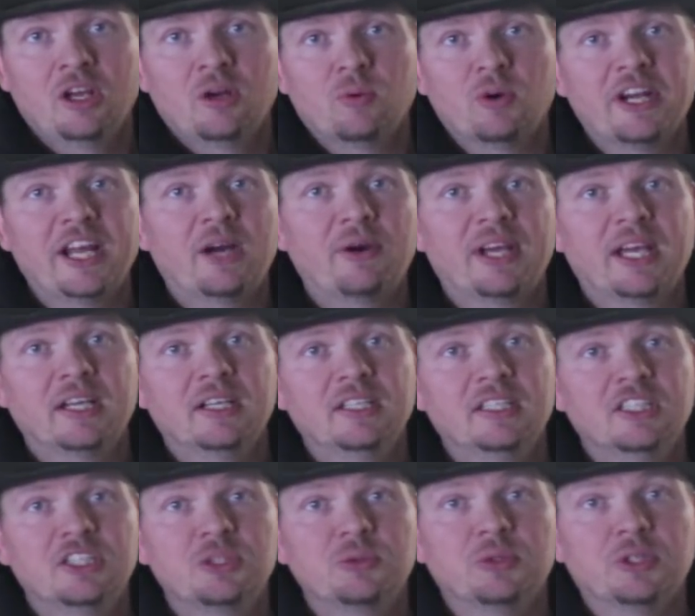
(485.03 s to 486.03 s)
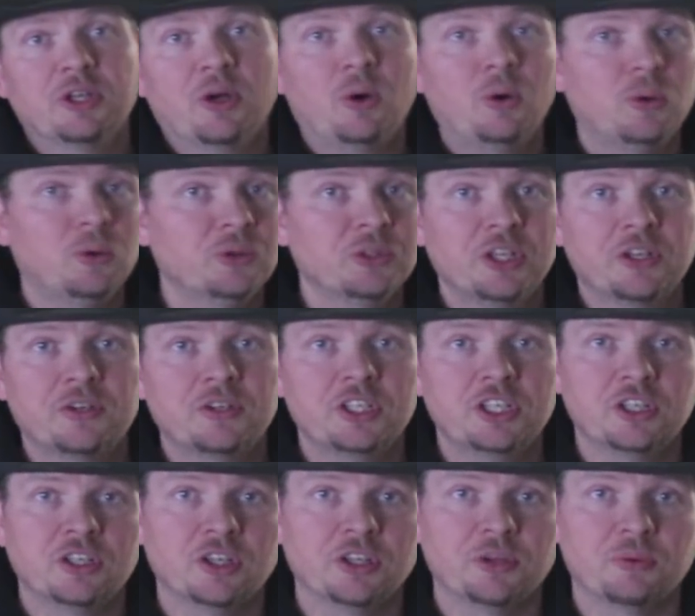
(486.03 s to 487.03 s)
We're now heading into a whole nother
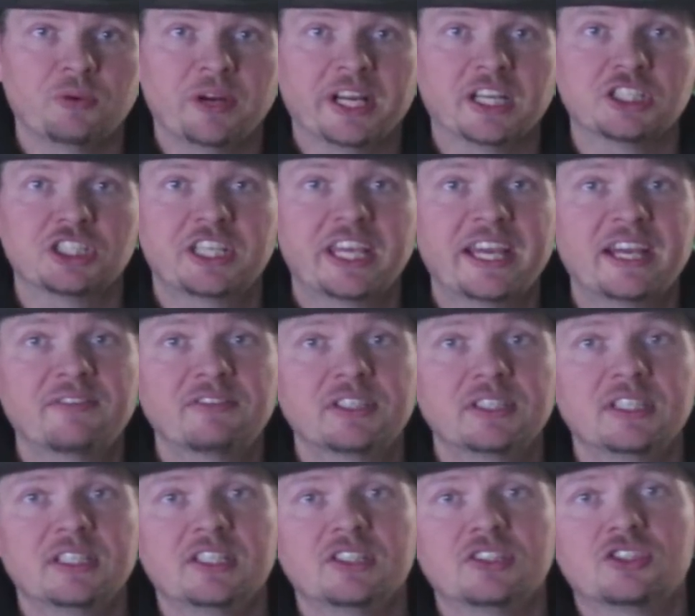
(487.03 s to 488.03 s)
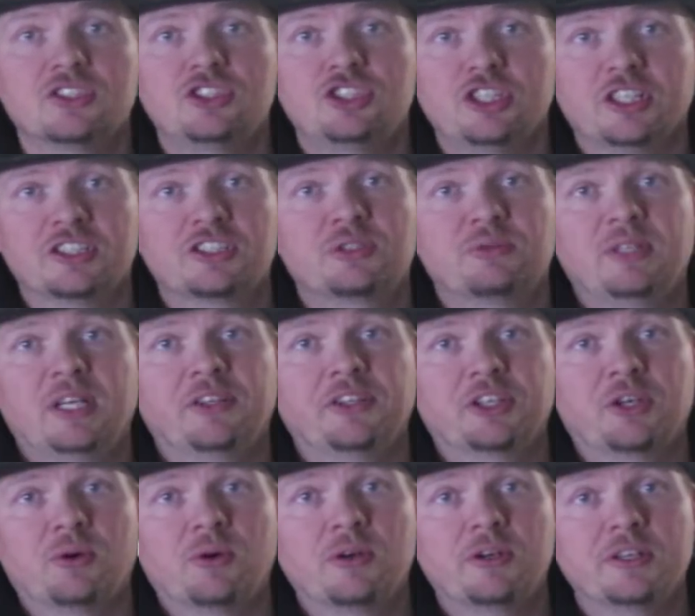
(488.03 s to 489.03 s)
year on the ranch. Calving is just around
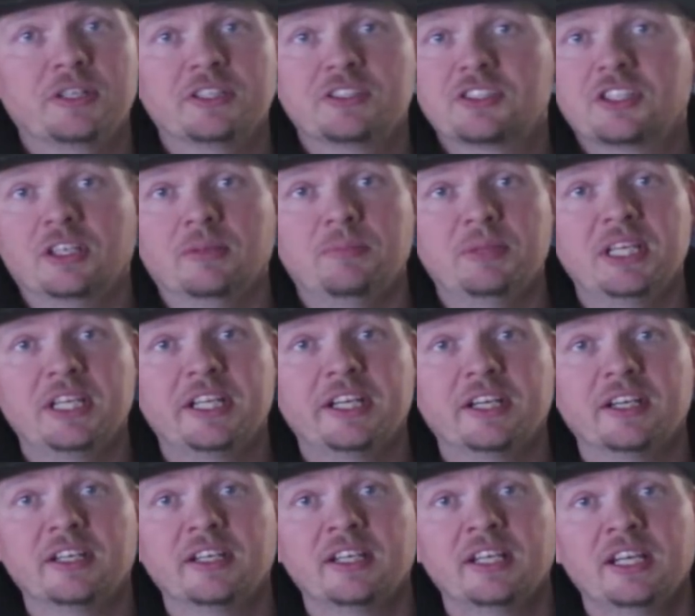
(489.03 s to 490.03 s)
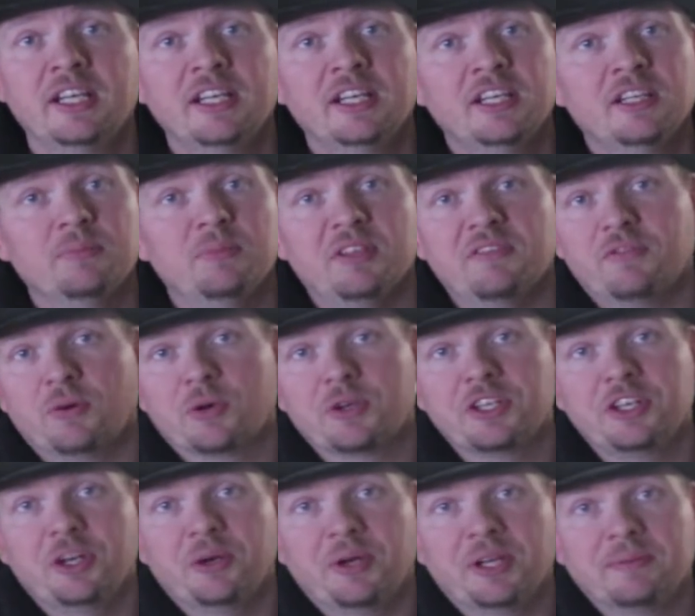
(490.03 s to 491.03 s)
the corner and it's gonna be here before
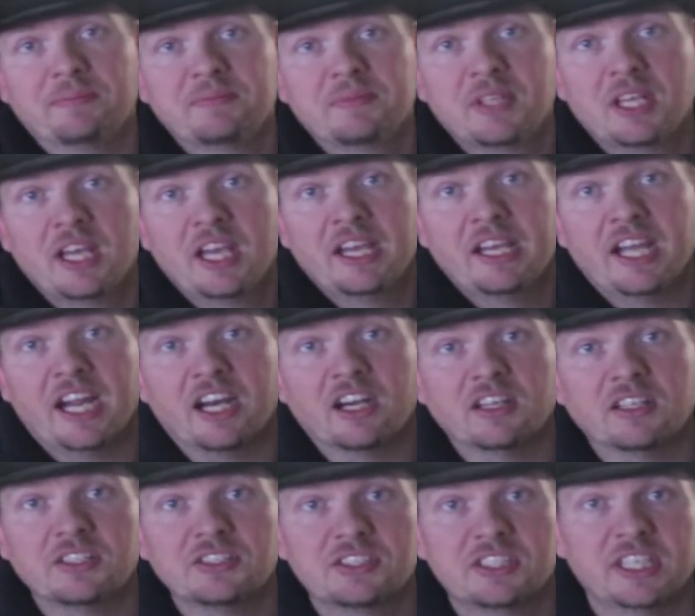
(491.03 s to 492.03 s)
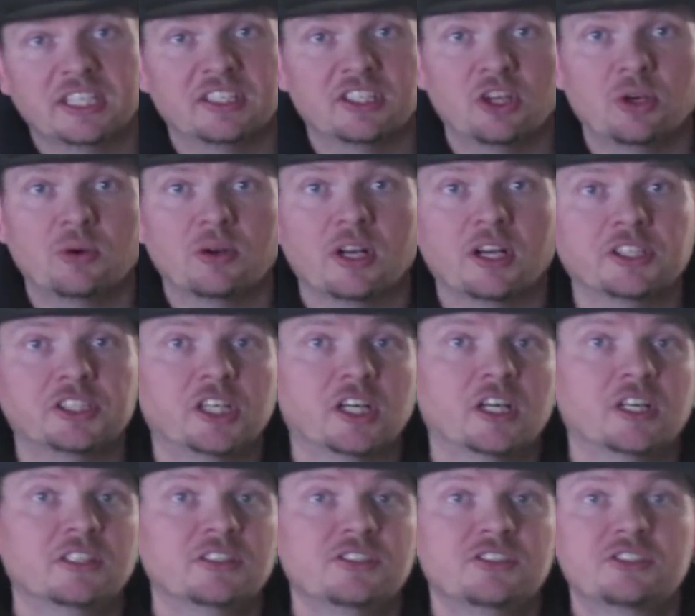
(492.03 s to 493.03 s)
you know it. Erin's getting going on
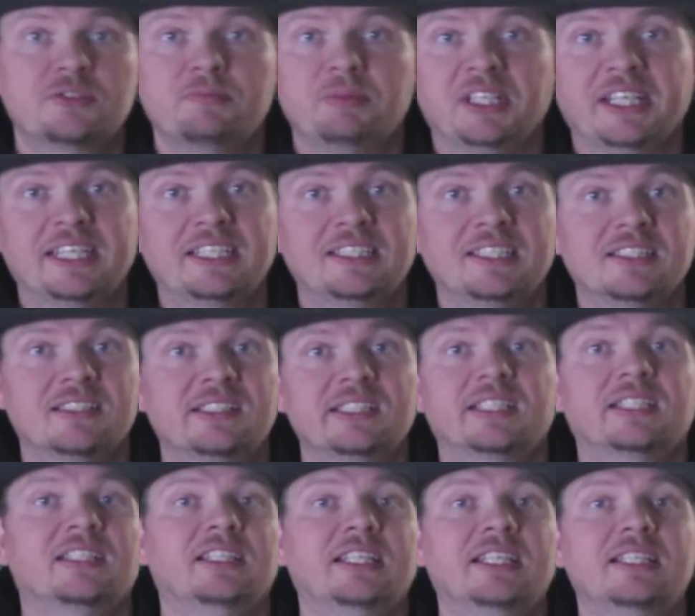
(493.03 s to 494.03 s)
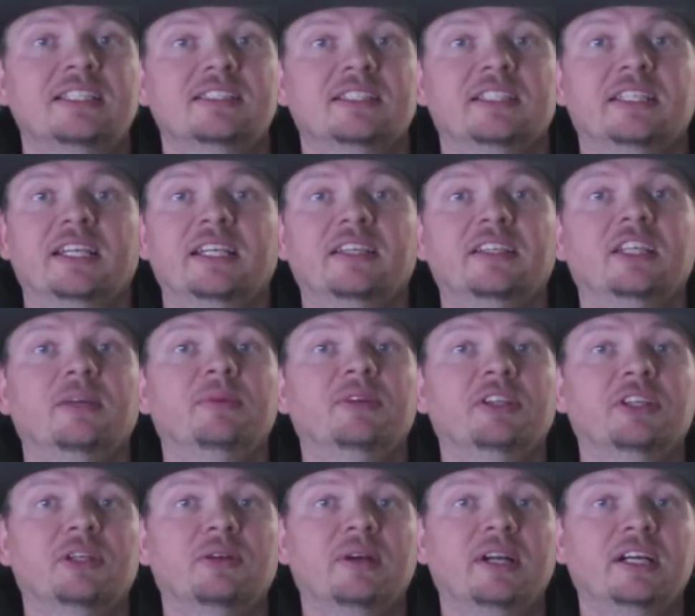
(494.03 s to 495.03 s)
gardens, planting seedlings and getting them
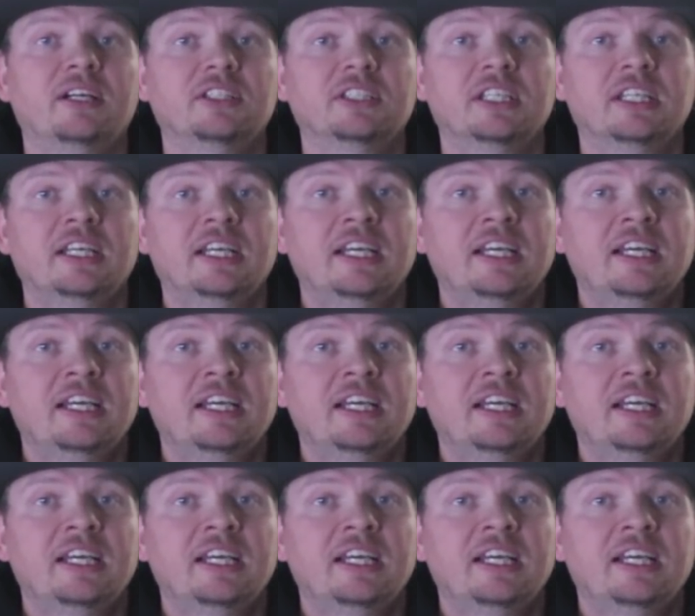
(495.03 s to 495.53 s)
in the ground.